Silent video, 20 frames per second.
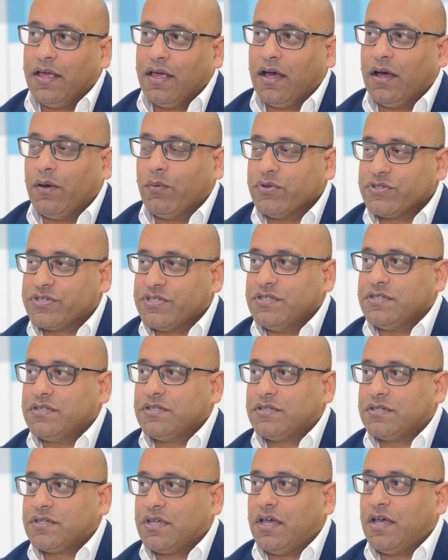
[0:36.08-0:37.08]
I
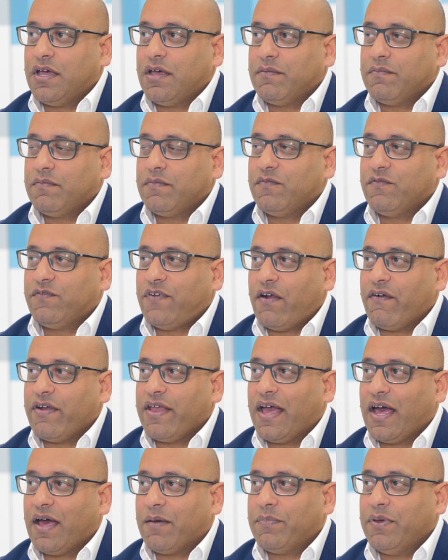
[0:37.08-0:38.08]
wasn't very
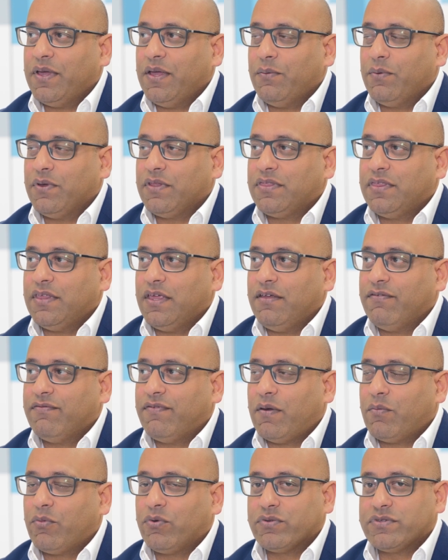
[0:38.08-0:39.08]
happy with the
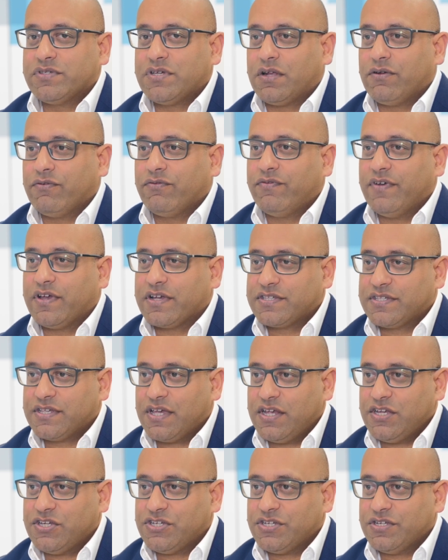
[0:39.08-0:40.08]
femoral tunnel
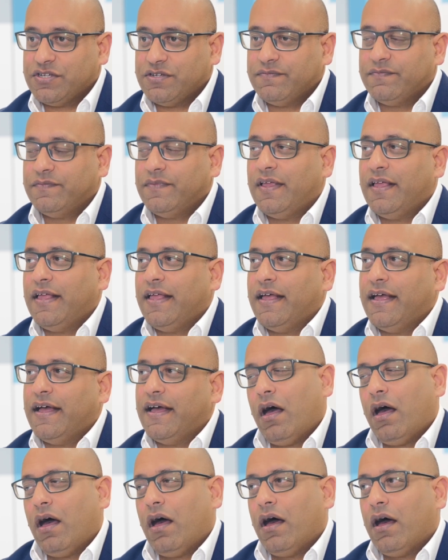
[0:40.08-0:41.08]
fixation.
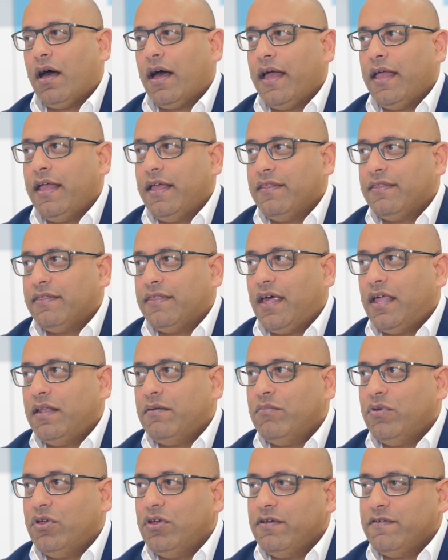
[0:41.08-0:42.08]
I
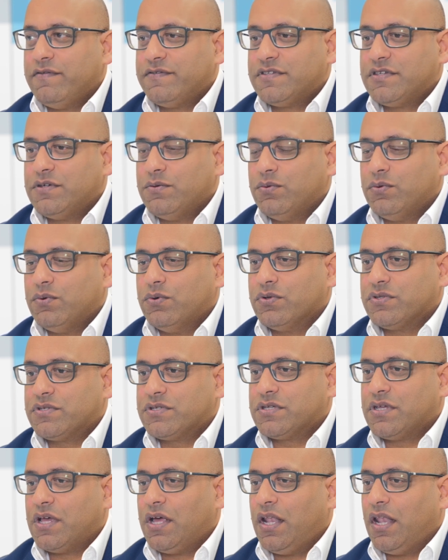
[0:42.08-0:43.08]
then moved
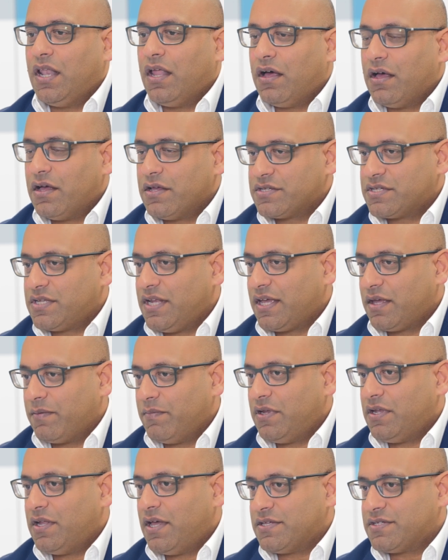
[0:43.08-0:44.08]
towards a Lars
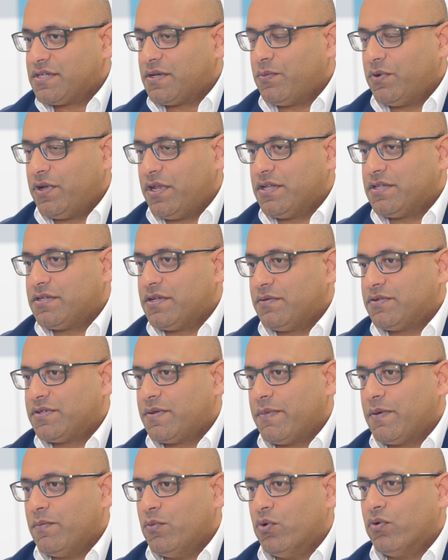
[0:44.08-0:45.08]
ligament as I wanted
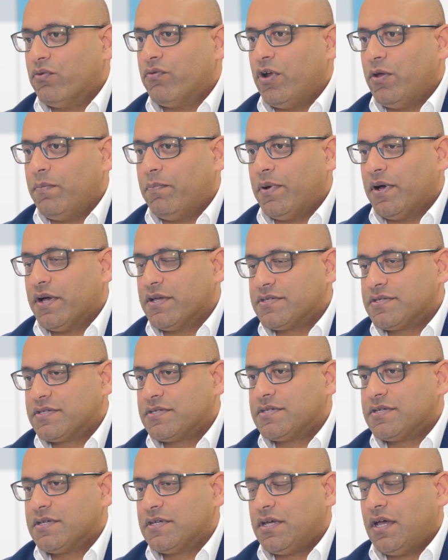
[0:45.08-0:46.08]
something more
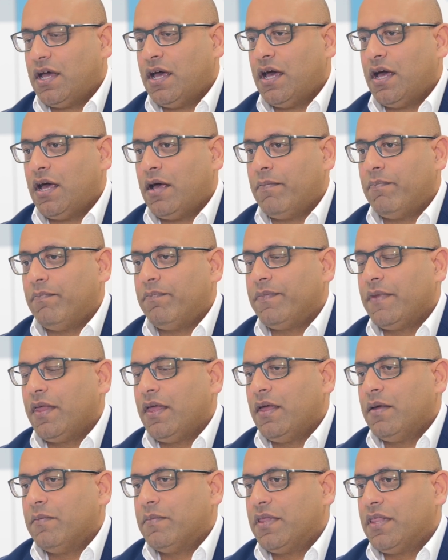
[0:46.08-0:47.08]
robust,
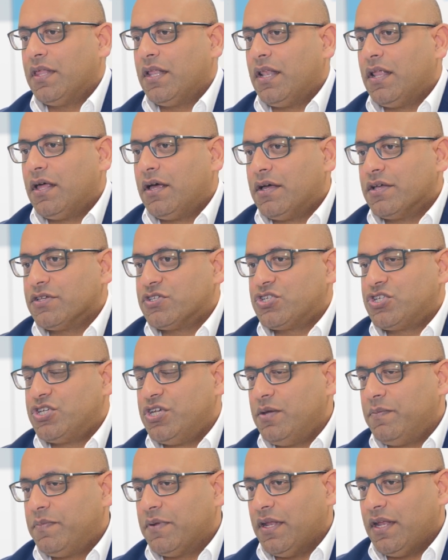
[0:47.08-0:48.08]
but the Lars
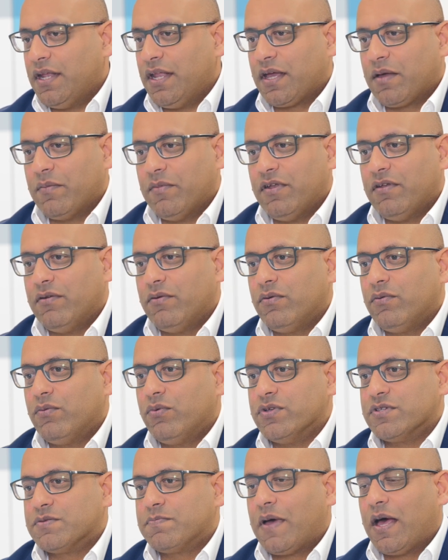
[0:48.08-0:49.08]
tubular ligament
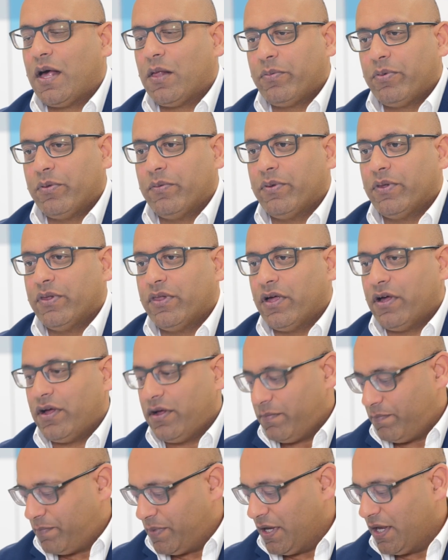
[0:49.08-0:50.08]
was palpable
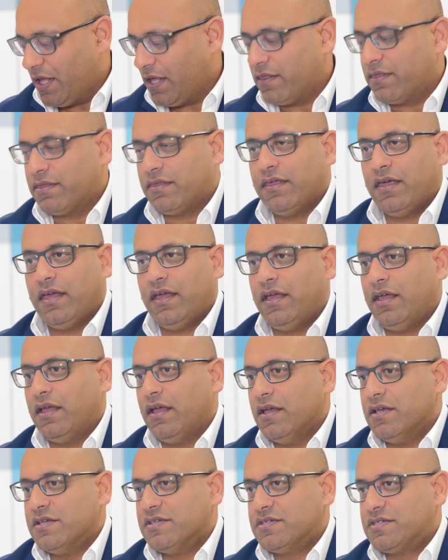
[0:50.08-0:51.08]
beneath the
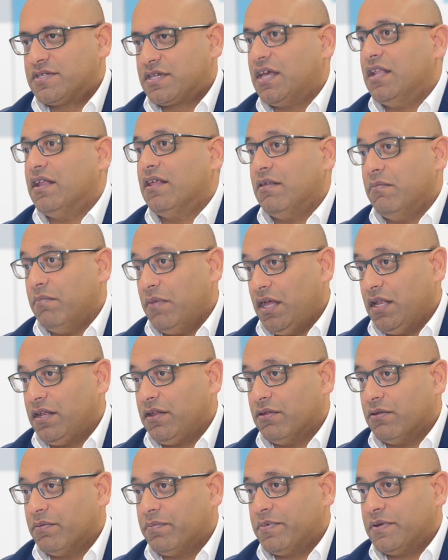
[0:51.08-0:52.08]
skin of the
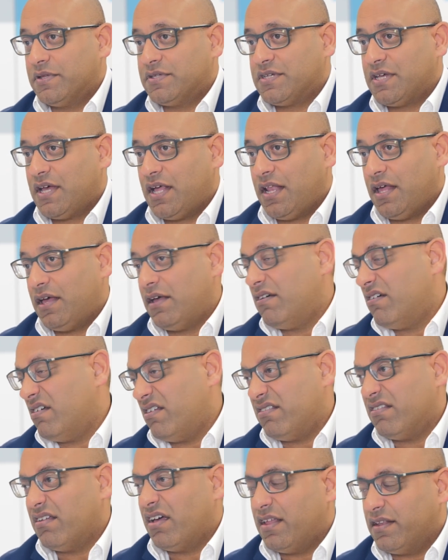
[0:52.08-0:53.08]
medial patella
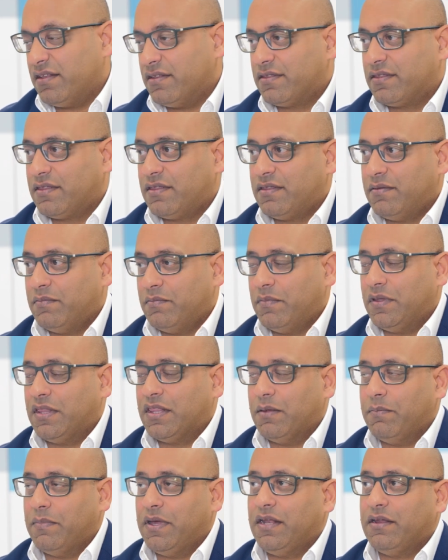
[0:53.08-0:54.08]
and
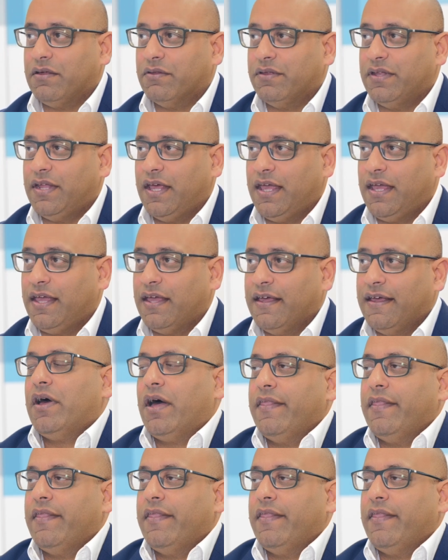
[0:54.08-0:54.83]
the medial knee.